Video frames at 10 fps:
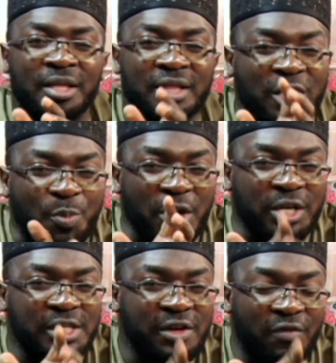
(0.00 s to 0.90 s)
That
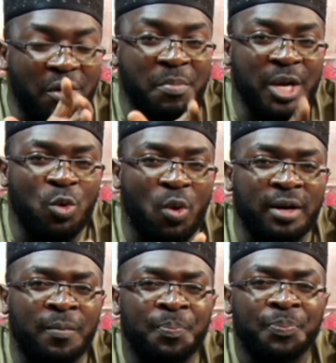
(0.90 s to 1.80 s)
point is a very big
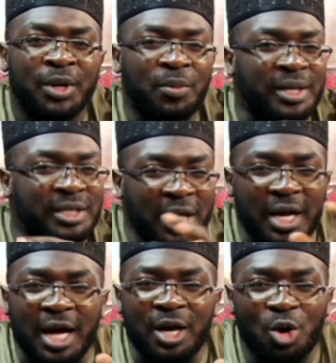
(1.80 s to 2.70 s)
one. We
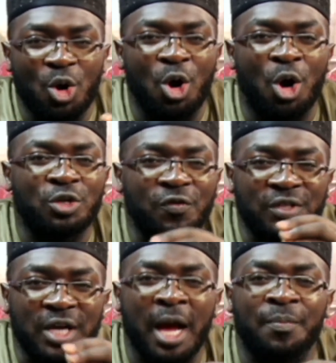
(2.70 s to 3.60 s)
take a lot
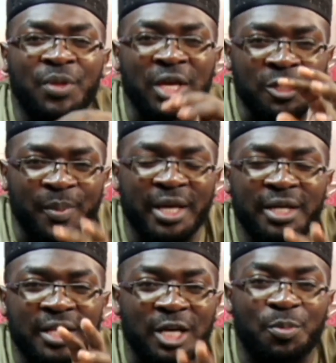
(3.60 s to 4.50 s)
of time
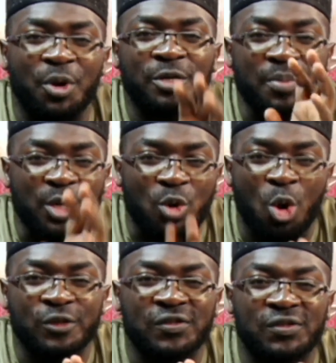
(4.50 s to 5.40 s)
explaining that point
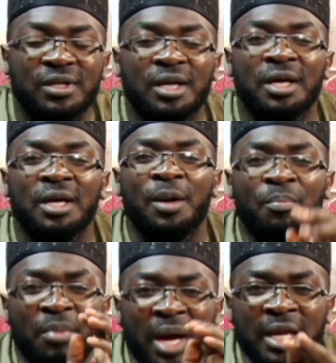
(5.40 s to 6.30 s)
because
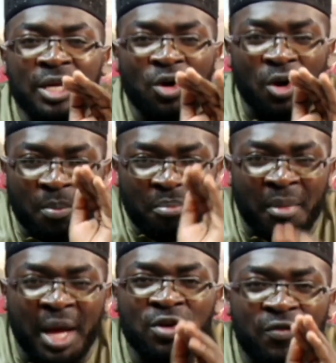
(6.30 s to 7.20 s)
many,
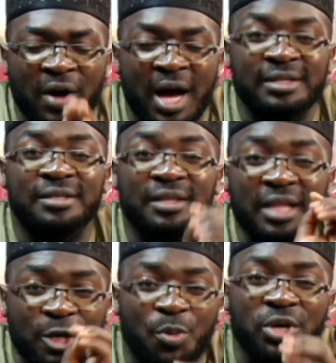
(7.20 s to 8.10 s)
many of us,
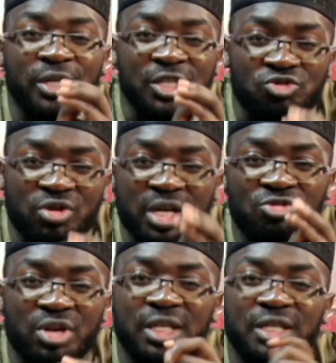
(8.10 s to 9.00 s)
that point is really,
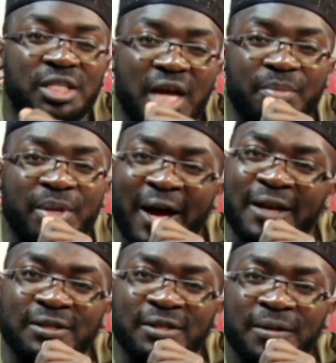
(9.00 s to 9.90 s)
really disturbing
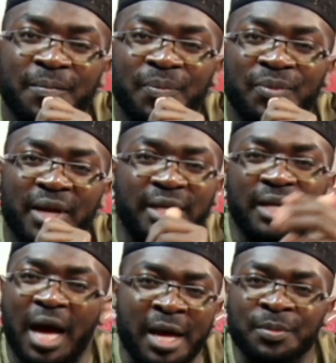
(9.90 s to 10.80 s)
us. At
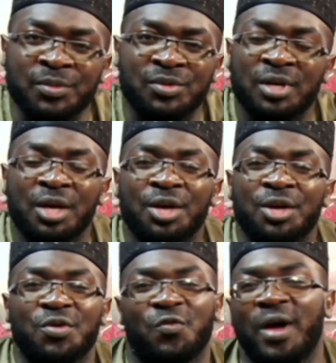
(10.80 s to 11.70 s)
times,
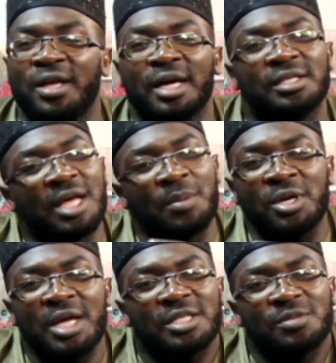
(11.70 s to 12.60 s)
you find that
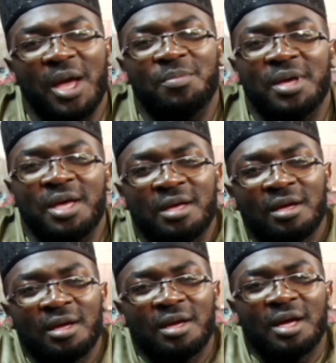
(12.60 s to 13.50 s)
someone, yes, maybe
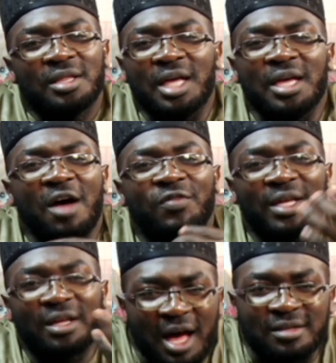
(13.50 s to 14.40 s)
they have
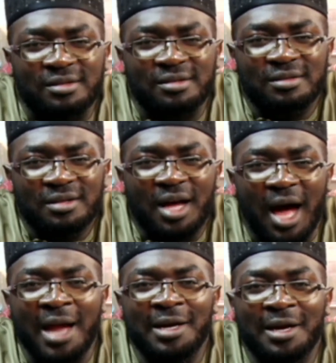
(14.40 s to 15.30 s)
ikhlas
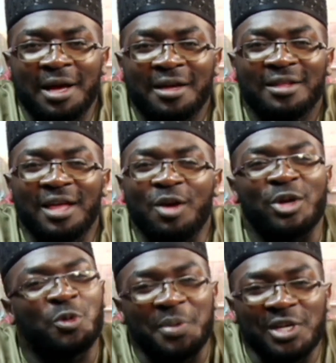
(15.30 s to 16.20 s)
and uh, they
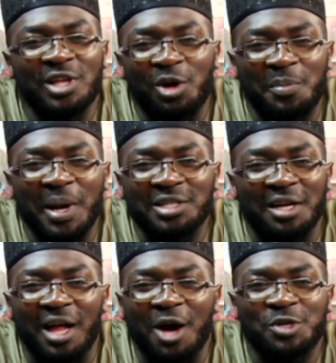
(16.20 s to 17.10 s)
want to please the Almighty
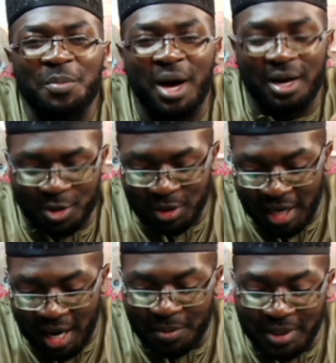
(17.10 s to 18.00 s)
Allah wa
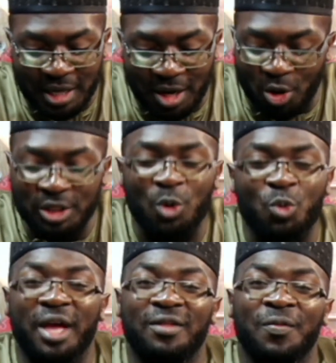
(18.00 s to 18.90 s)
ta'ala, but along the
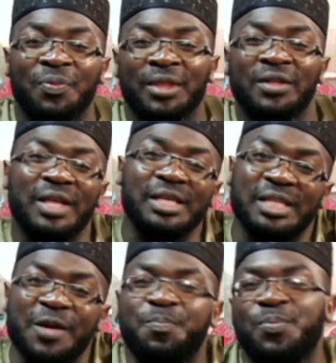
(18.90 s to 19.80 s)
way, they
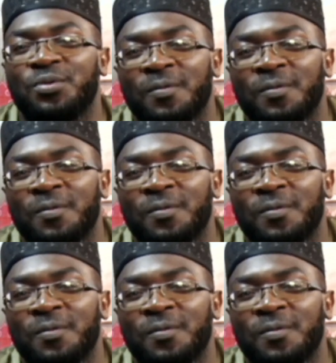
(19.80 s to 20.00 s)
sleep.